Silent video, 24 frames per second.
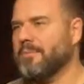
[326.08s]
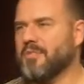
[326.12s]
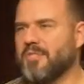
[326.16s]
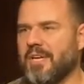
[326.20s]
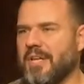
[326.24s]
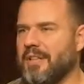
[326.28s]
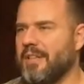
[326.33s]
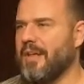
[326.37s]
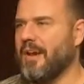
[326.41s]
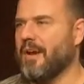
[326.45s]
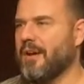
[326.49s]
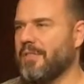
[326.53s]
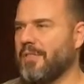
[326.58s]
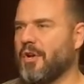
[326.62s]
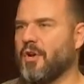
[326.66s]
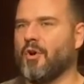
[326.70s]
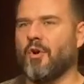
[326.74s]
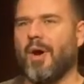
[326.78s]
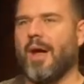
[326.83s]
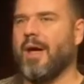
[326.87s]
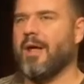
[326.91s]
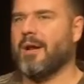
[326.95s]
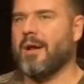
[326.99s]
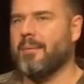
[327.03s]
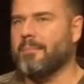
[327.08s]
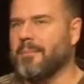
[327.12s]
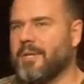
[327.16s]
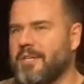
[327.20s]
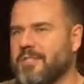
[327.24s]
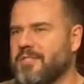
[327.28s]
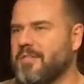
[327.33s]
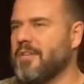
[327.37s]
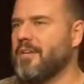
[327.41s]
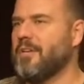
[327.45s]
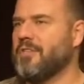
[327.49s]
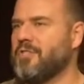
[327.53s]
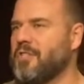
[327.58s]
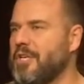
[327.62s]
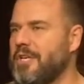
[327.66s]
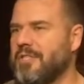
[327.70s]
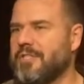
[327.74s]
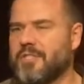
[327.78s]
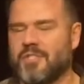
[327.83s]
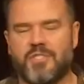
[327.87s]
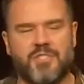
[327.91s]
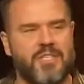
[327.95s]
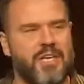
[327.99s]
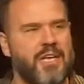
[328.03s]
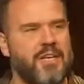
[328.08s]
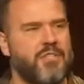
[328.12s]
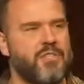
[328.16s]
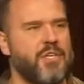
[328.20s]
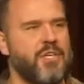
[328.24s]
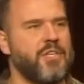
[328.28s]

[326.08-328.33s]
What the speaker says: sitting there in the crowd, I'm listening to Jesus teach.